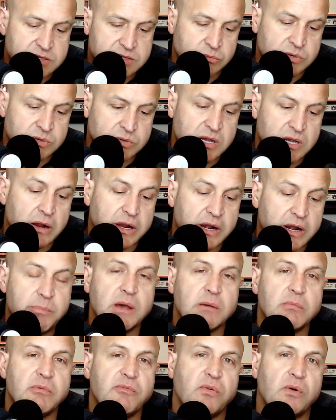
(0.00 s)
So we're talking to
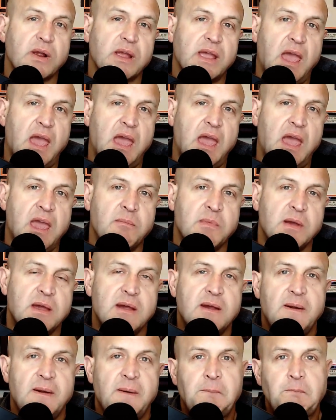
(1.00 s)
Bill before a game,
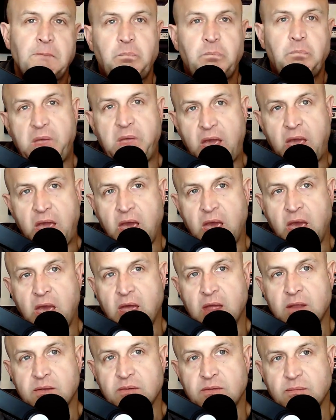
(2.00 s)

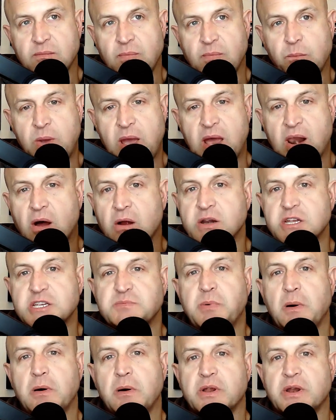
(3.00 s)
and we had already
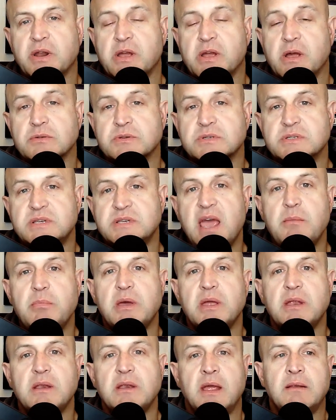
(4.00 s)
spoken to Coach
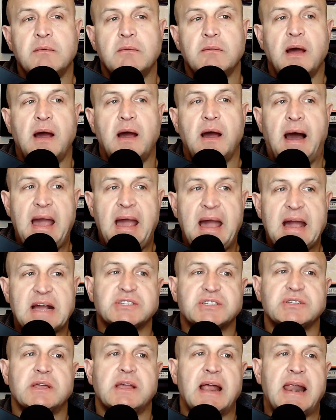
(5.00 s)
Saban, and I
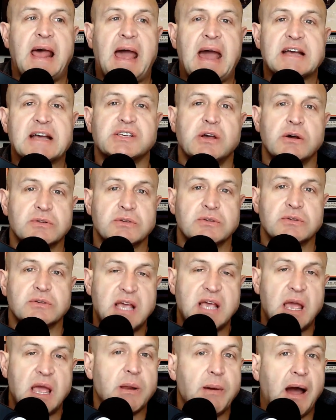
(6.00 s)
actually kind of asked Coach
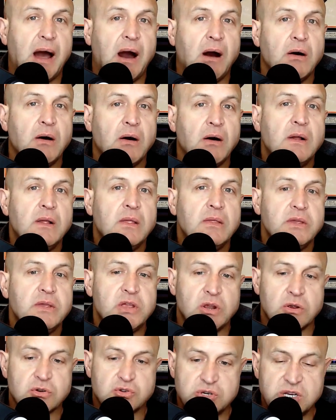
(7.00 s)
Saban about,
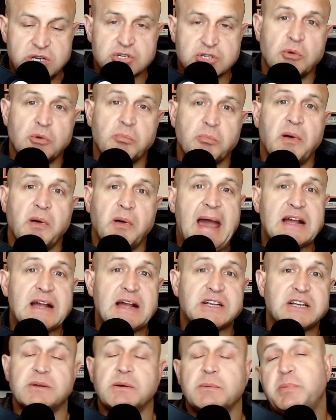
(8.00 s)
traditional play
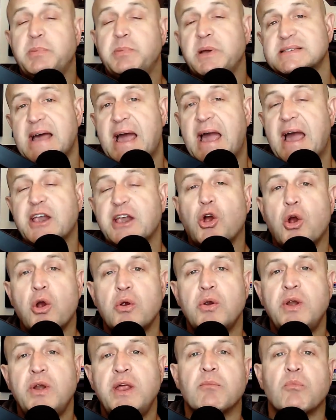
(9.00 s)
action, because I had
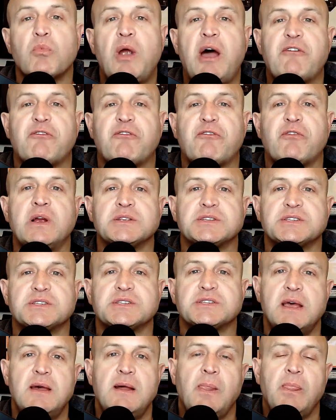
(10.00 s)
heard him reference
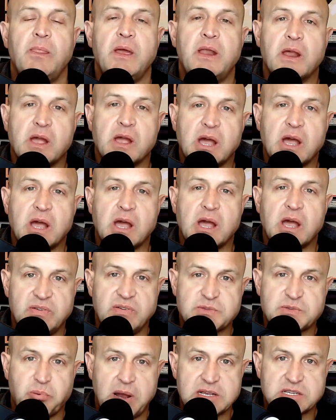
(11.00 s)
in a couple of
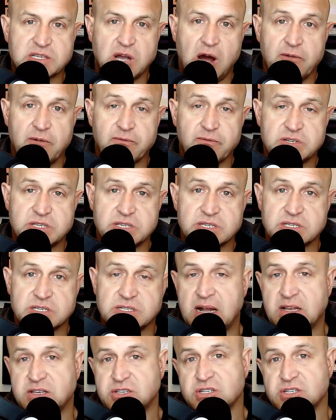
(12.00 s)
his press conferences,
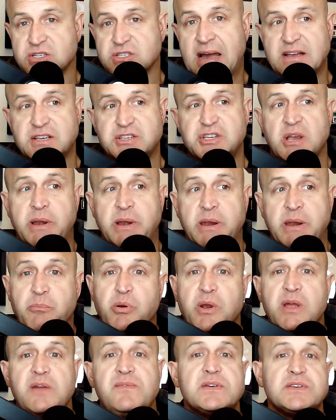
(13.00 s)
not just last year, but in
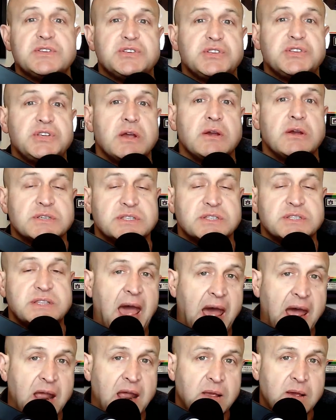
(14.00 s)
previous years,
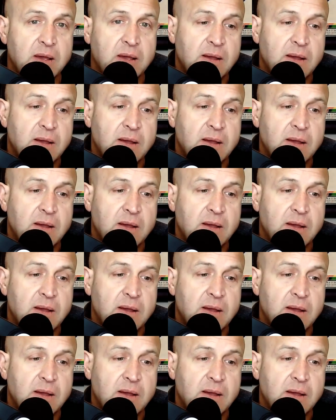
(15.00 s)
that